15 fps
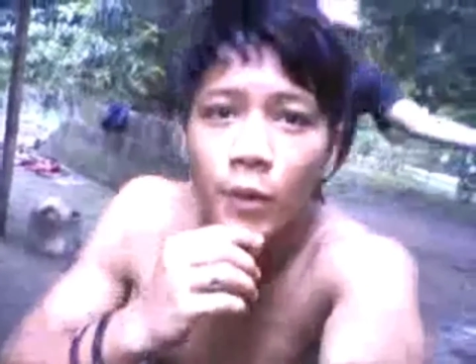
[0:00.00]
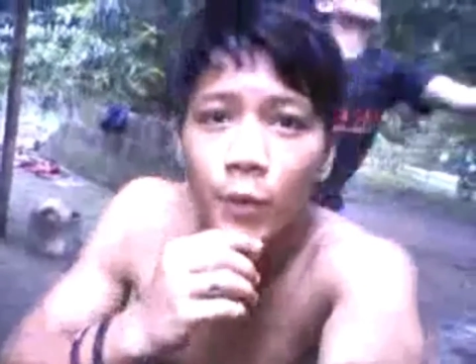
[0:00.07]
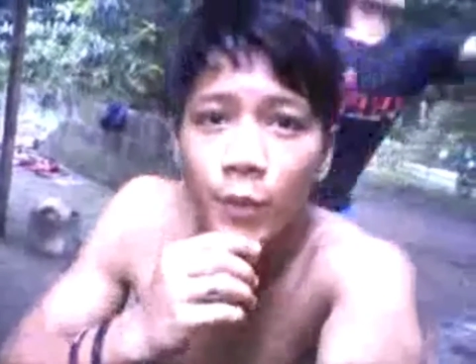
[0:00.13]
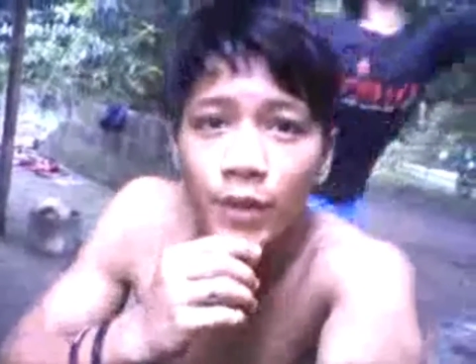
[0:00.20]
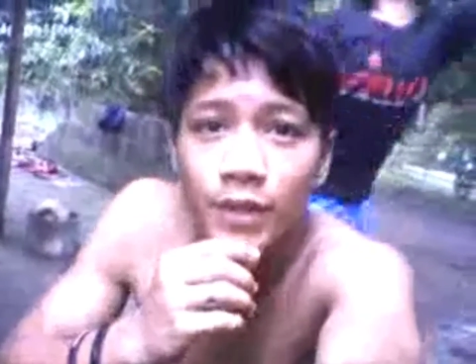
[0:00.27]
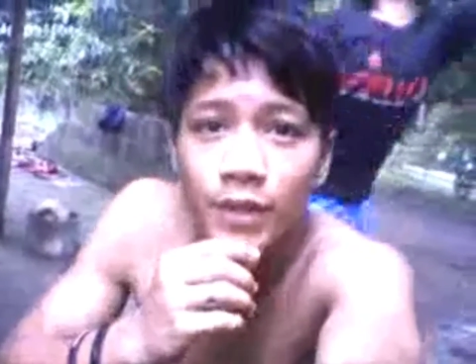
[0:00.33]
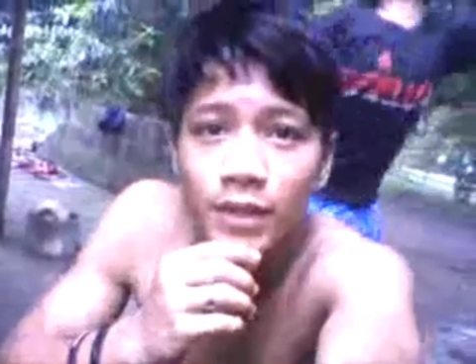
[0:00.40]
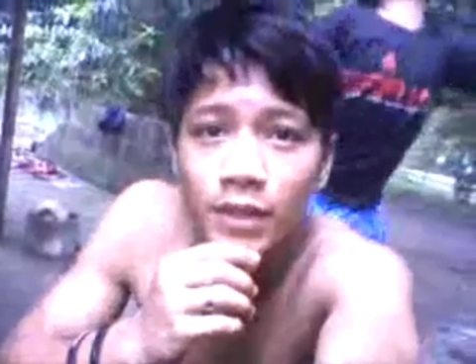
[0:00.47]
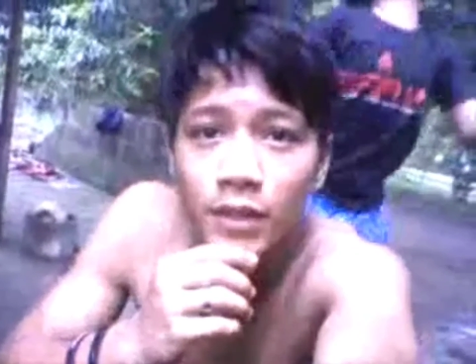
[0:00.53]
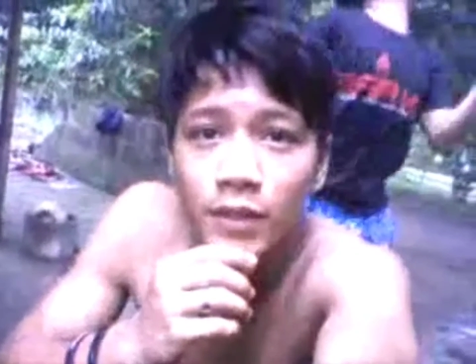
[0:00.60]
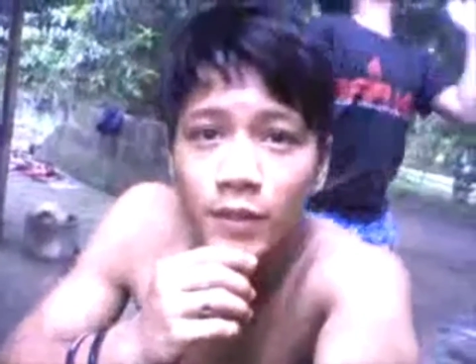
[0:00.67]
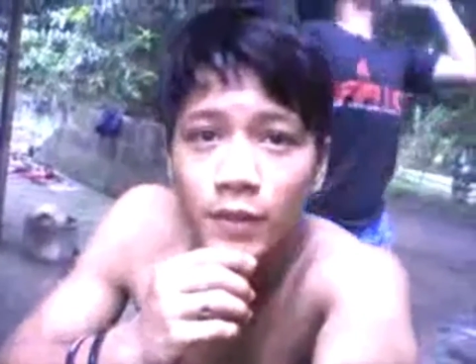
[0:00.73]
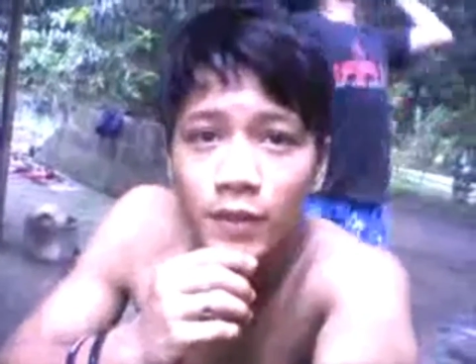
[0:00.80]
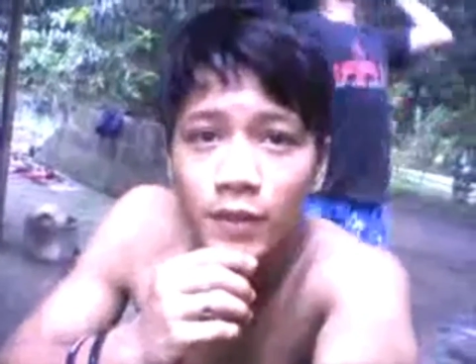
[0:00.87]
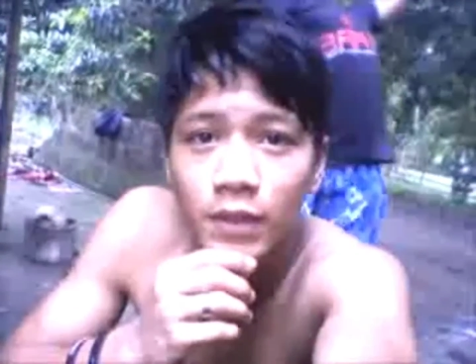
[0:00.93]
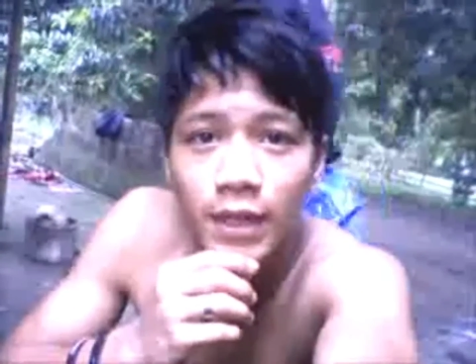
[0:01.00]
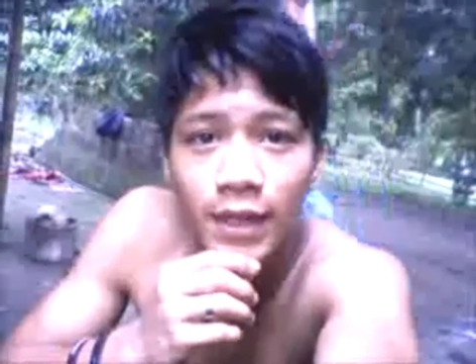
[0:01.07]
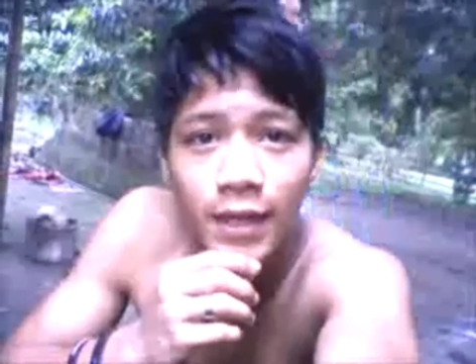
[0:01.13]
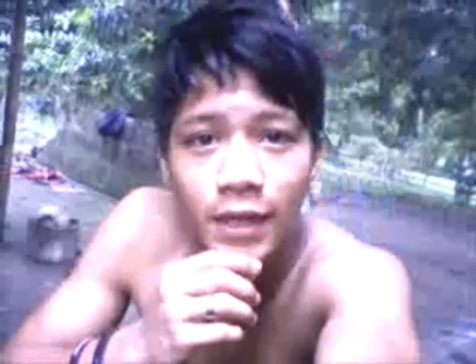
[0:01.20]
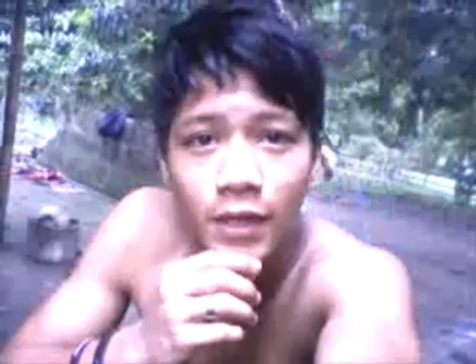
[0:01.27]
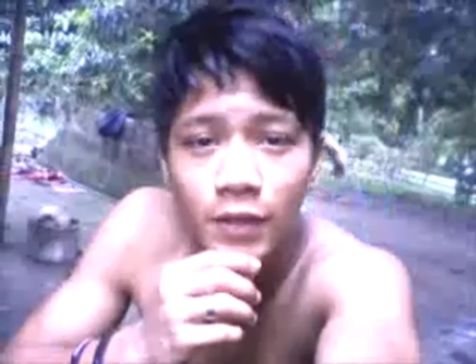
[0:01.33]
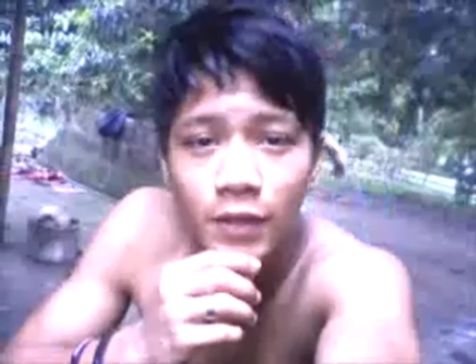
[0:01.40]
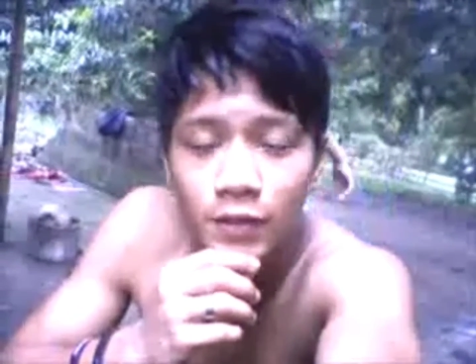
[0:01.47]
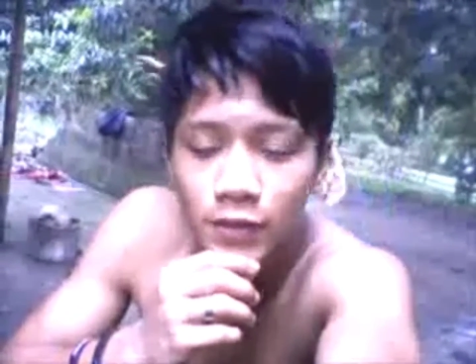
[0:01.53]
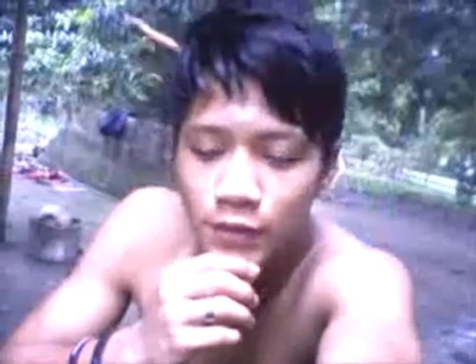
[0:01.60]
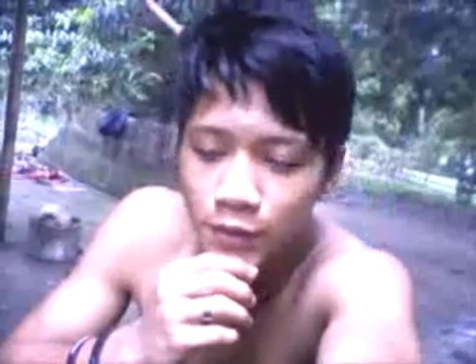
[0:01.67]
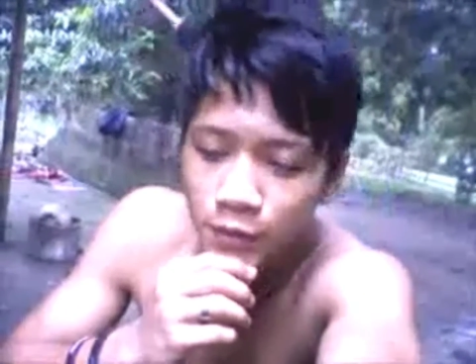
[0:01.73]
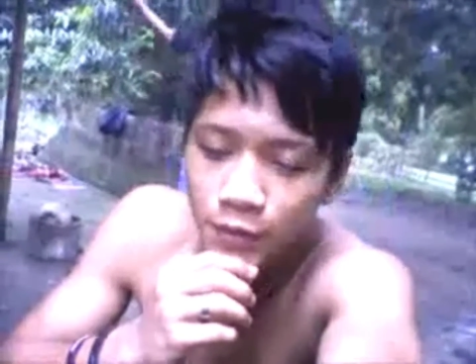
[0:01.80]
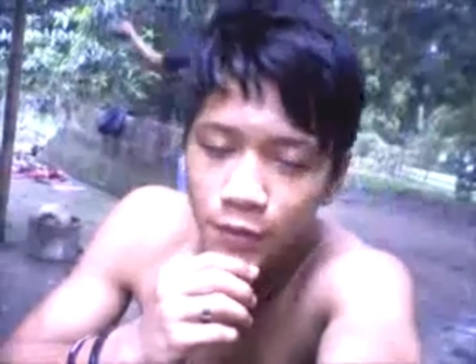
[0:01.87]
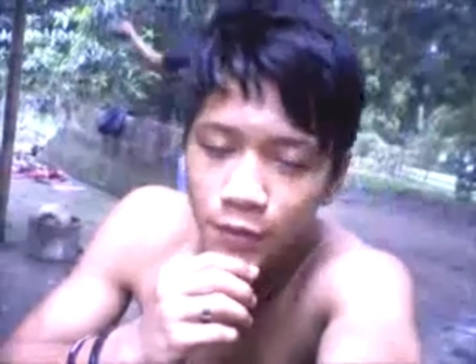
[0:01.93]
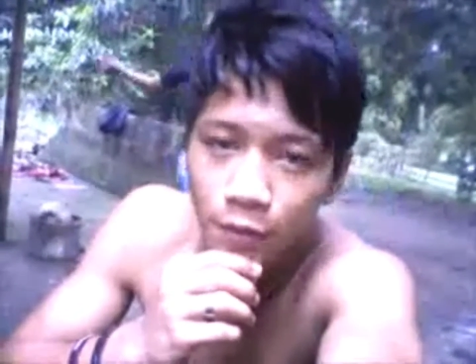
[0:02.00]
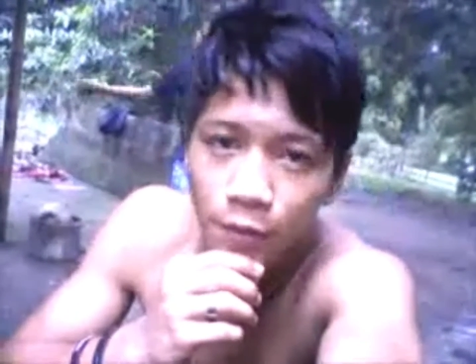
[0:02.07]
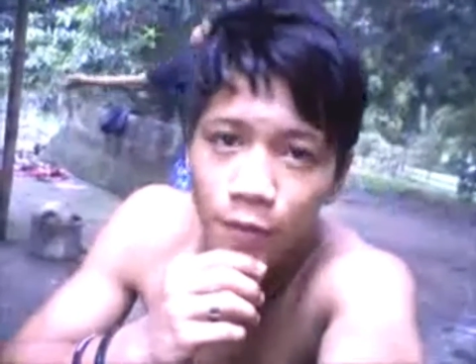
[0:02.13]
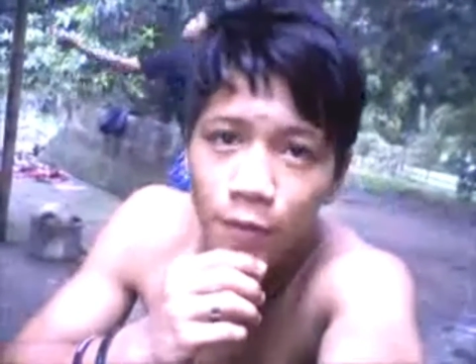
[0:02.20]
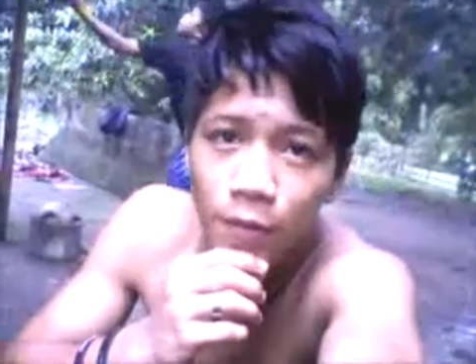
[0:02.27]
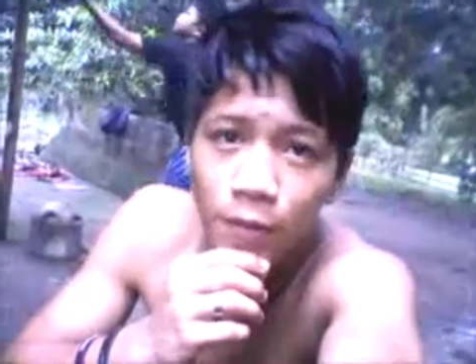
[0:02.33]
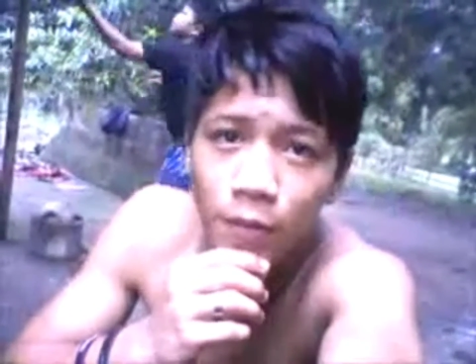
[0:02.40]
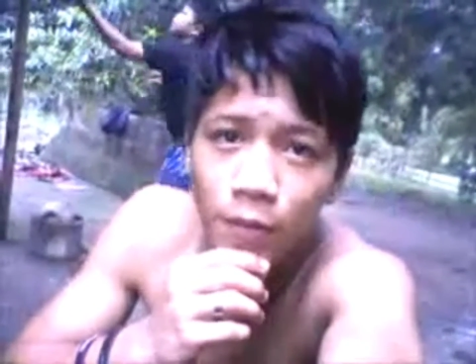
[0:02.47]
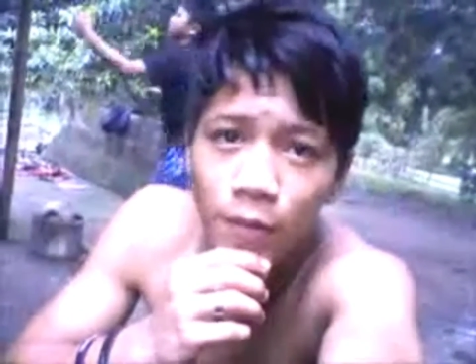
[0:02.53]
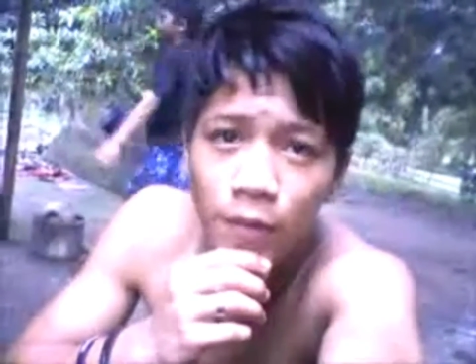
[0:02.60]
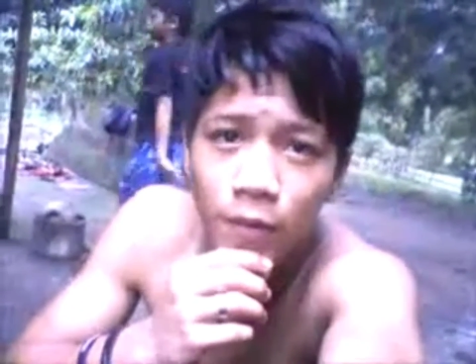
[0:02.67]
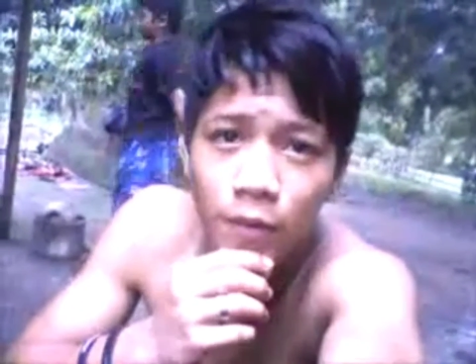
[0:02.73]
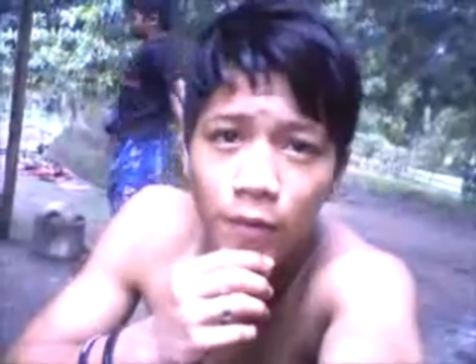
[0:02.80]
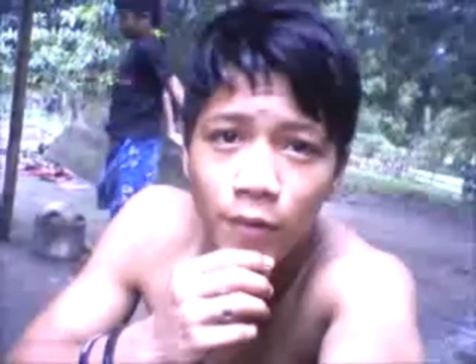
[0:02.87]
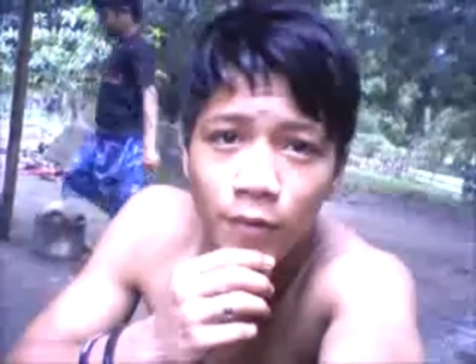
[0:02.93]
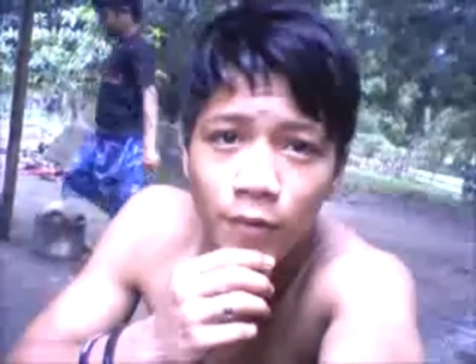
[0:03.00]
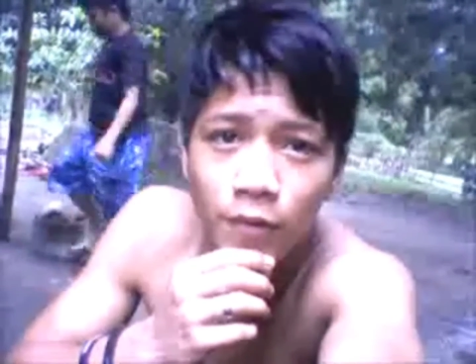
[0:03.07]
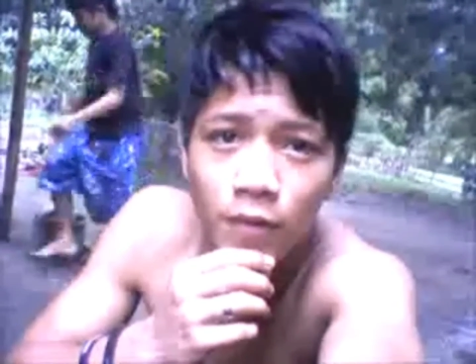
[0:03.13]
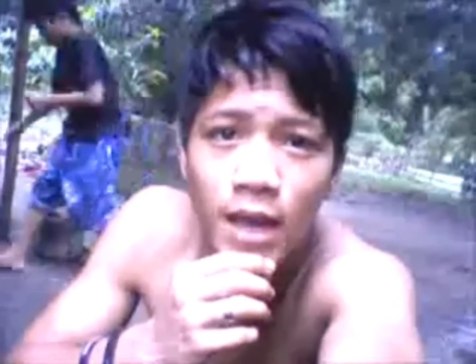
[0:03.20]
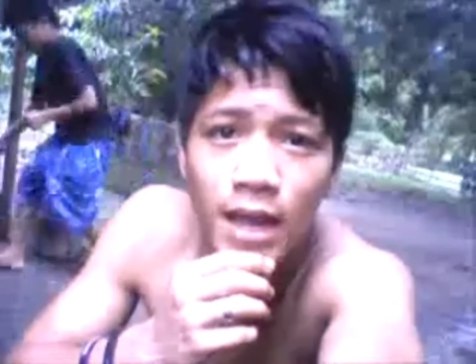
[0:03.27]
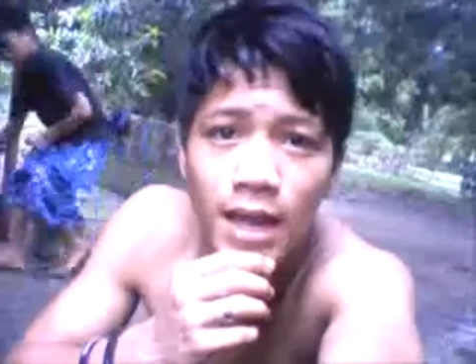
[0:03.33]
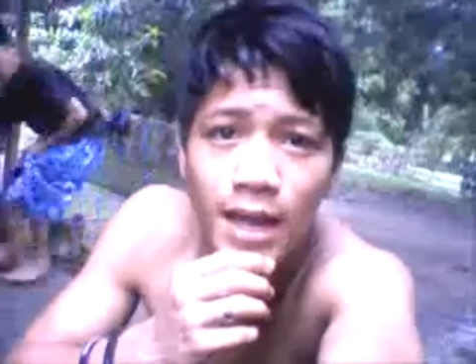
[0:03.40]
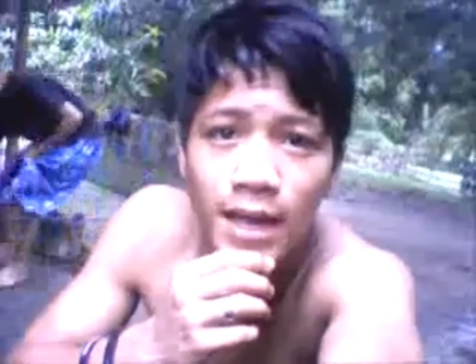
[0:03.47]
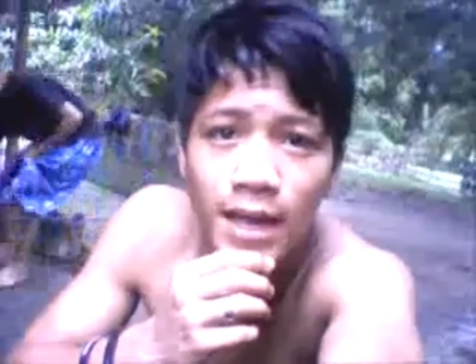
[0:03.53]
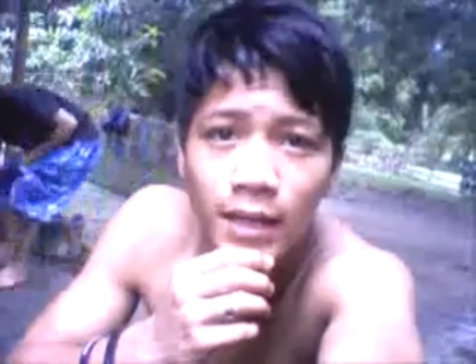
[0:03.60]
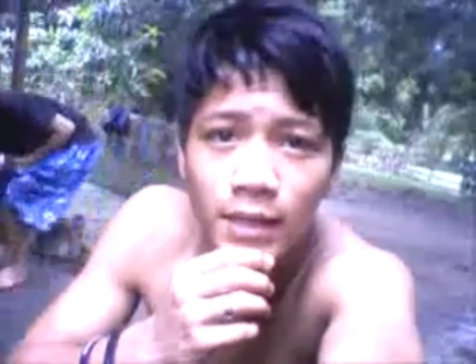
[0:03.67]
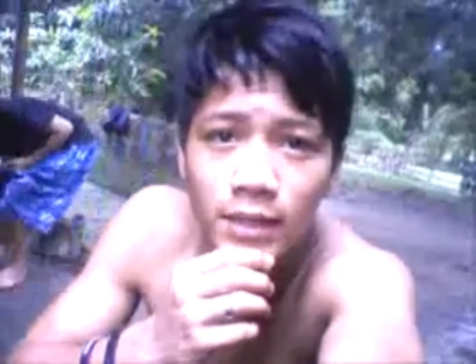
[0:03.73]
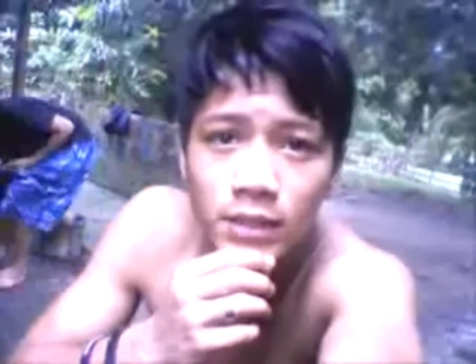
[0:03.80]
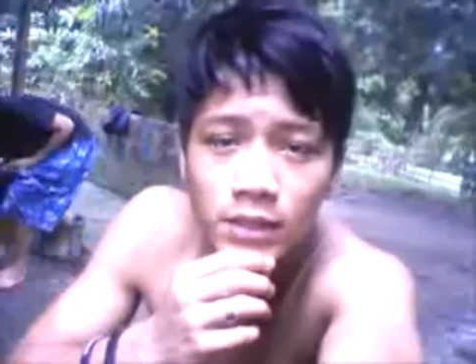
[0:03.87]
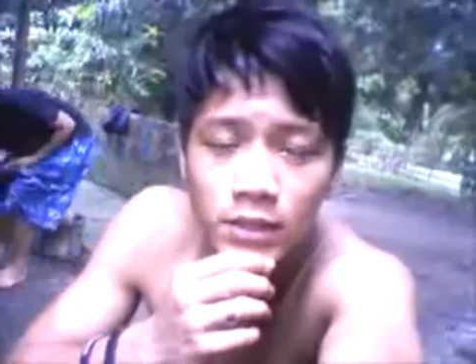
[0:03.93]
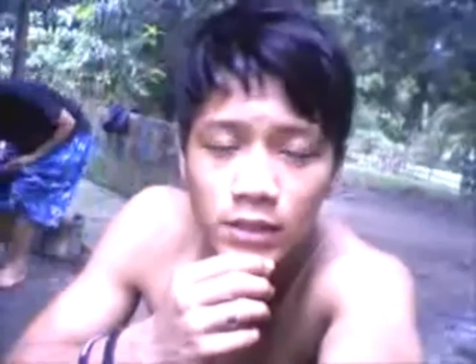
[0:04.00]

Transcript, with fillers: When I'm looking into your eyes,